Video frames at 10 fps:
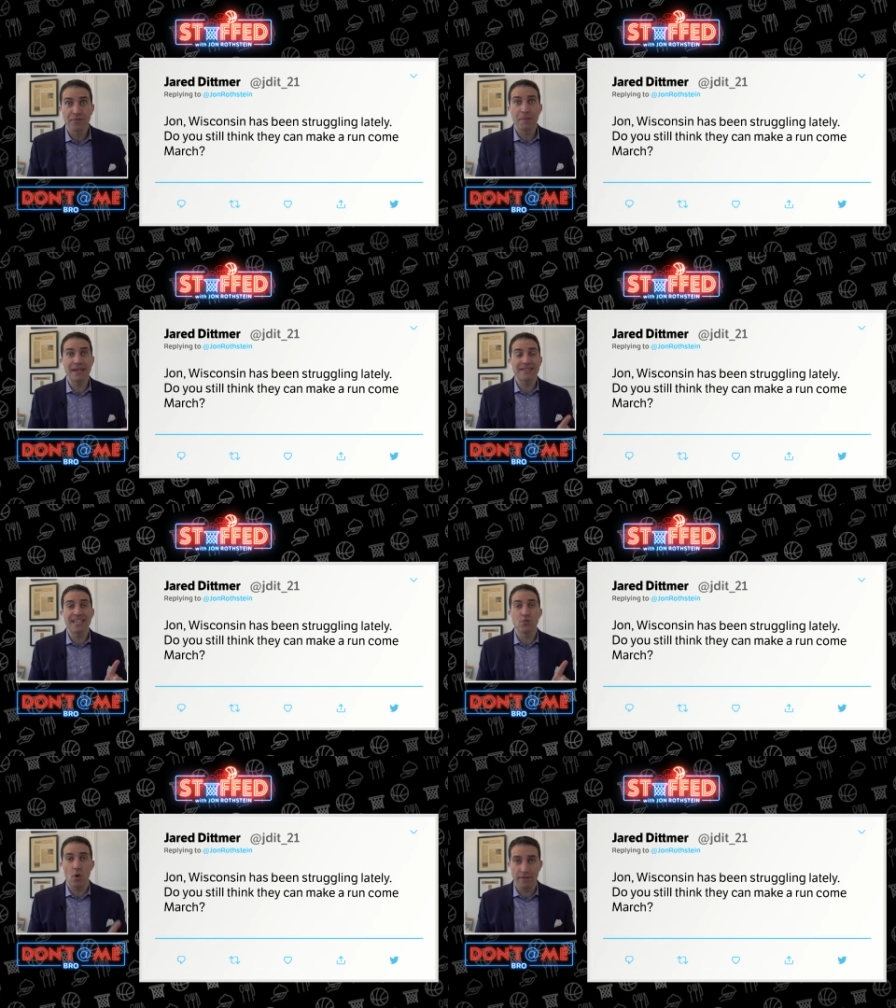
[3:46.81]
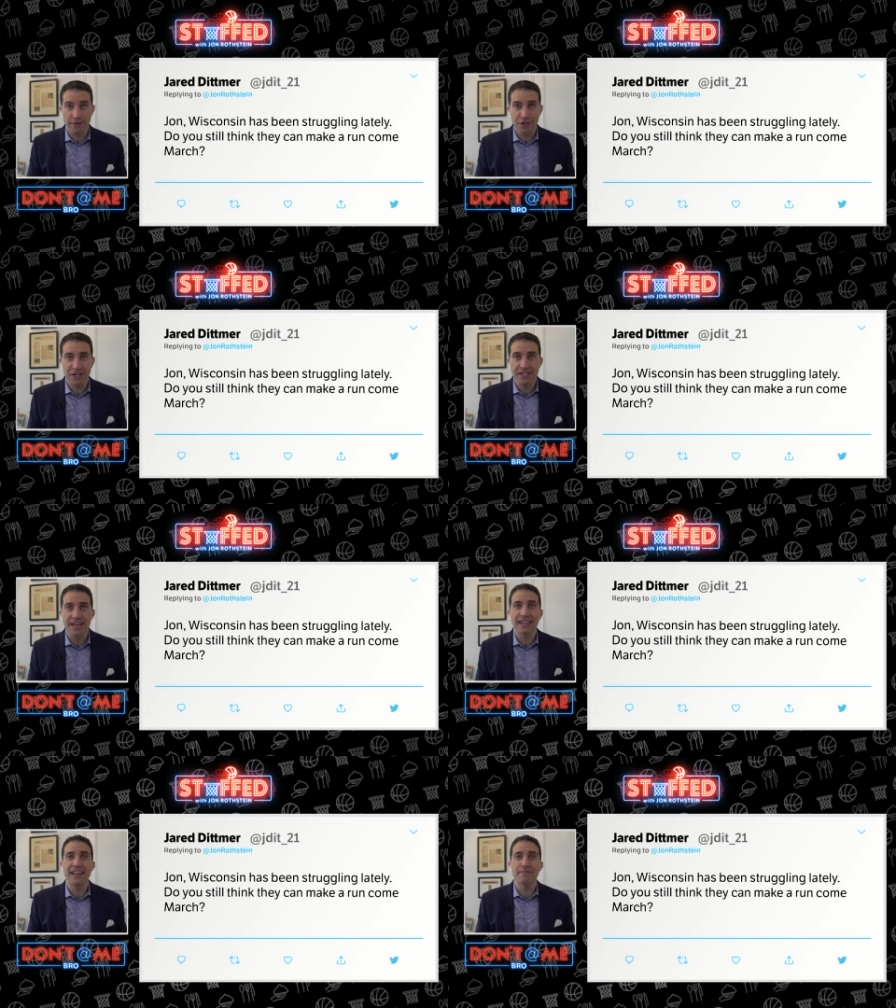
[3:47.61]
Penn State's won at Virginia
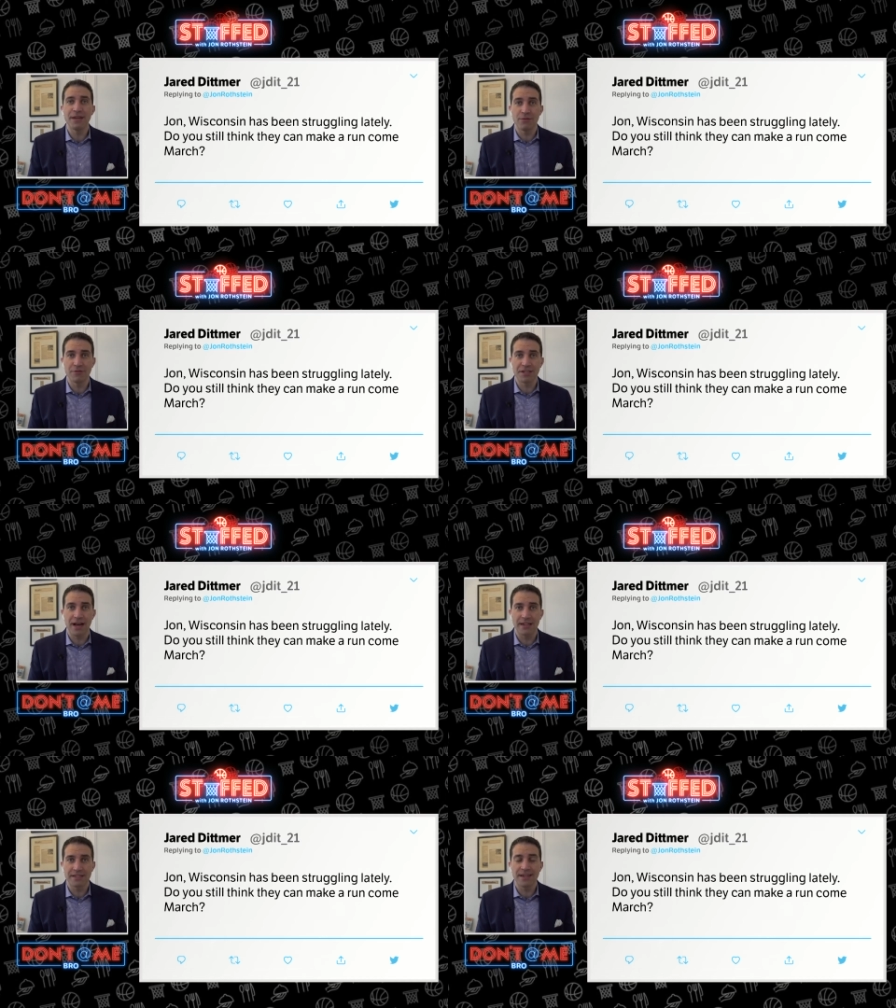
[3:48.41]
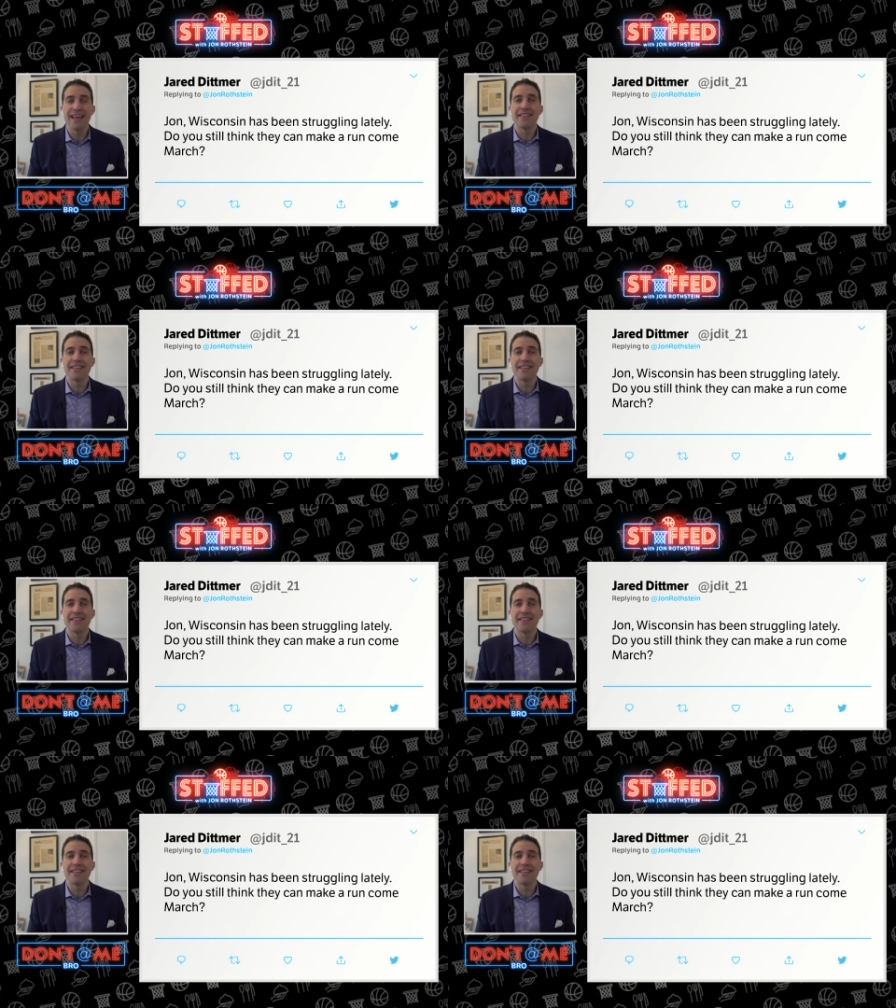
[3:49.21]
Tech. They've beaten Wisconsin.